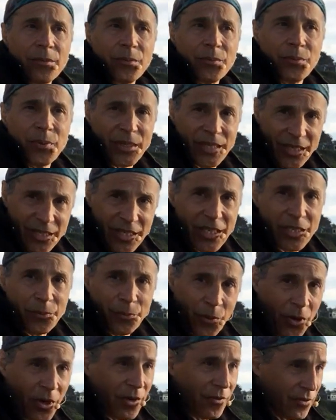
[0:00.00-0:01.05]
because it's
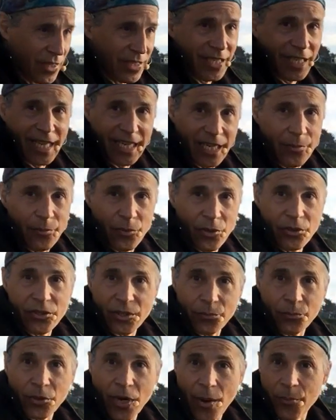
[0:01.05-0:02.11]
part of it. It's like an
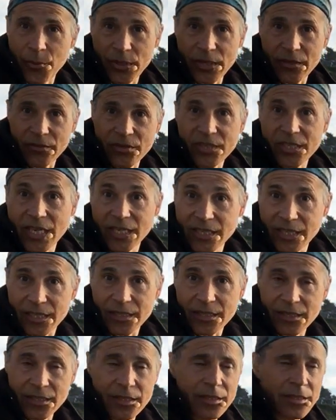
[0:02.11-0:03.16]
emergent property of
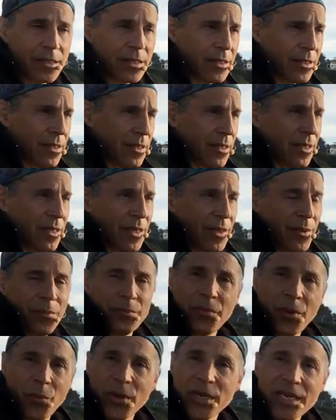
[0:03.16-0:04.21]
sentience.
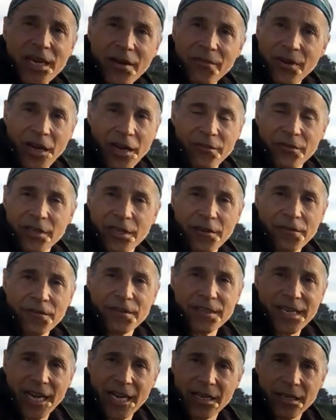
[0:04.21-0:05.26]
But we never have enough
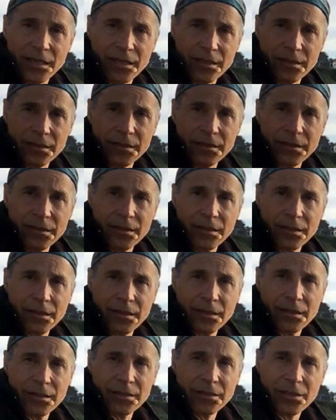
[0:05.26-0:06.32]
data
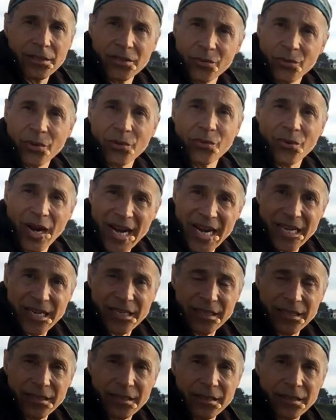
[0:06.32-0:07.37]
to do it right.
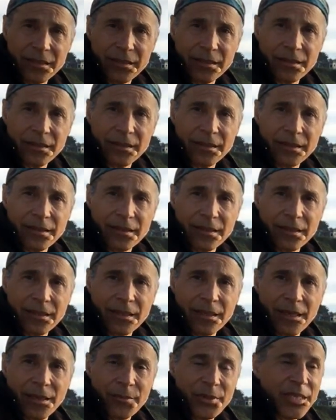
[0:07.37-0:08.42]

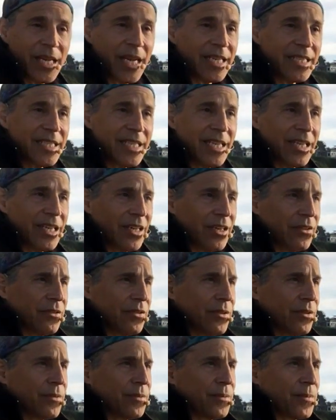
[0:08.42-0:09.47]
And the idea of
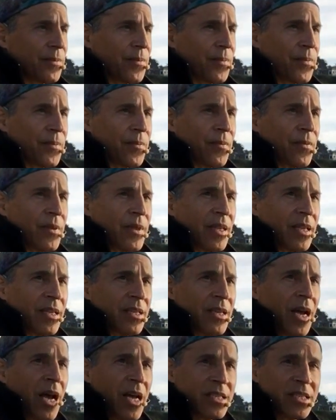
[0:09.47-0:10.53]

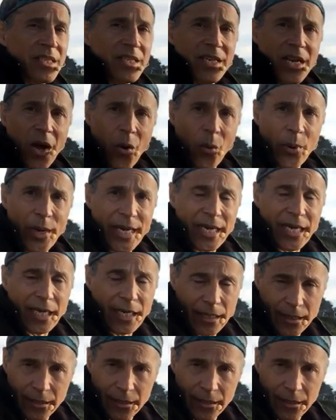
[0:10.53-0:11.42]
us knowing